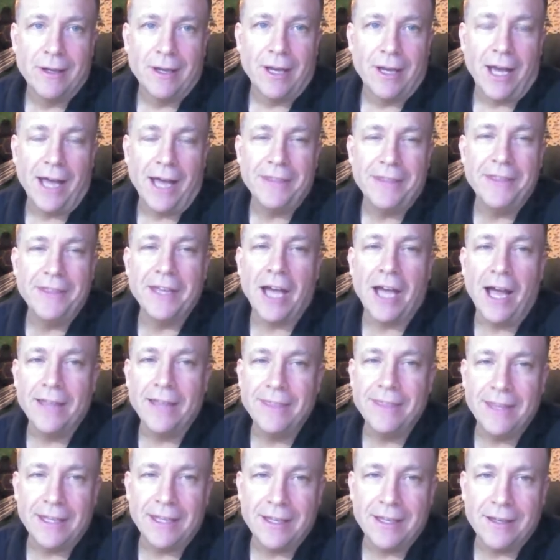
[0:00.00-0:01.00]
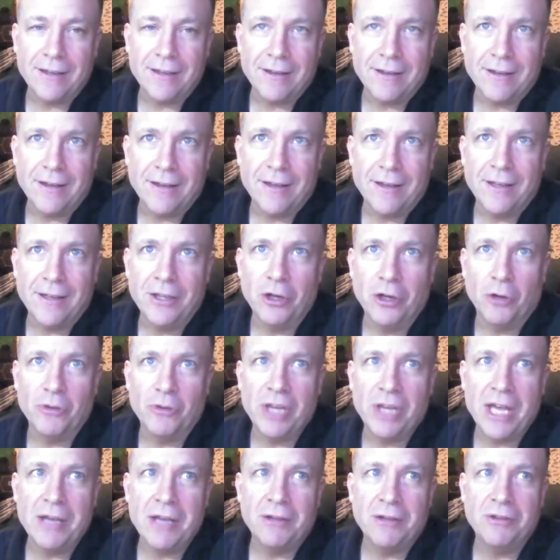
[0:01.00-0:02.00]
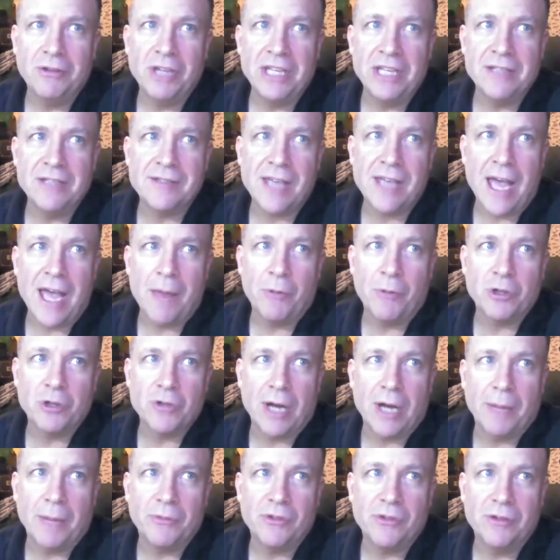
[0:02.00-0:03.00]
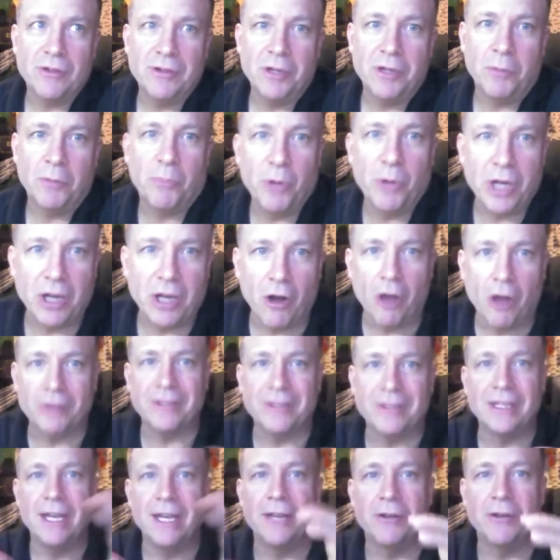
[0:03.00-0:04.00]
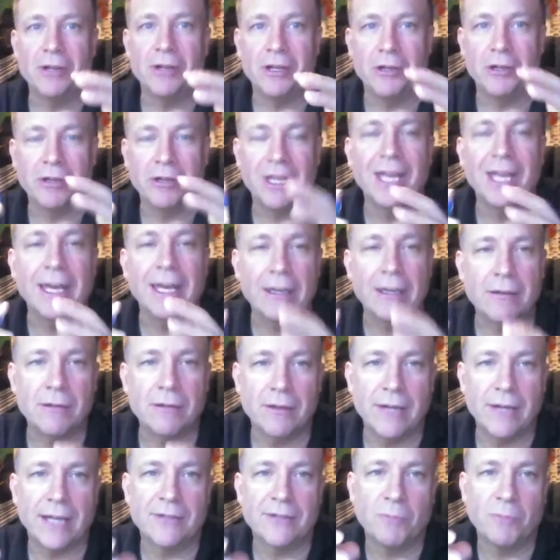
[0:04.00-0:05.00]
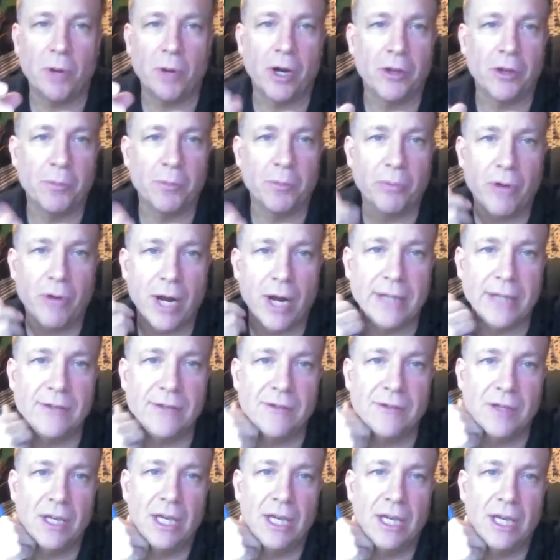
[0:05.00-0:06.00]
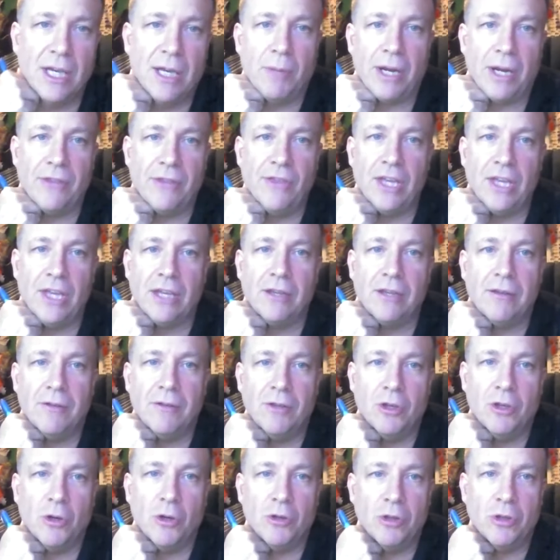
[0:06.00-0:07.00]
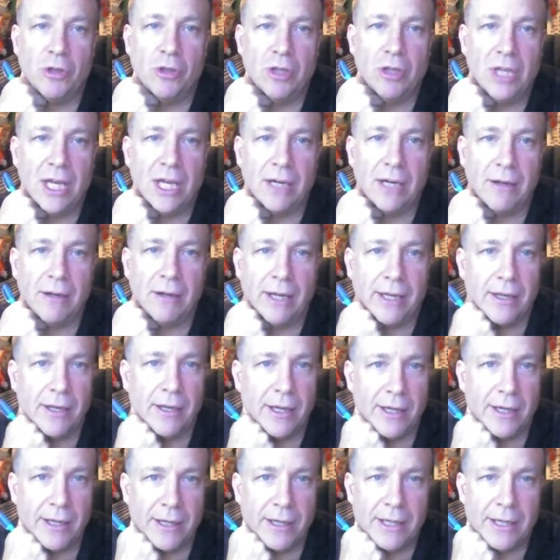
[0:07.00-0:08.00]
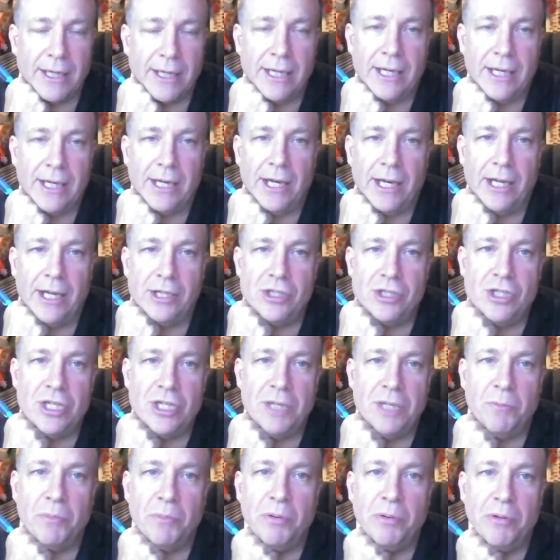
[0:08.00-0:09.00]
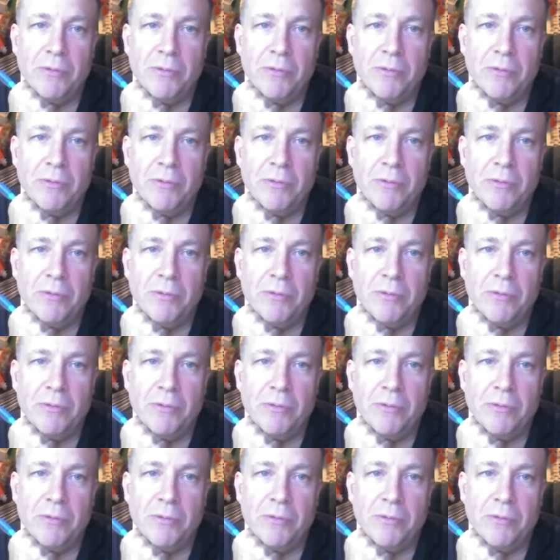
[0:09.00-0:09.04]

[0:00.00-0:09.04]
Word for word: I think I think you know, they, these camera traps, they're putting it all together in a little kit, and that's part of the price. But I think, you know, you could get like a, a cheap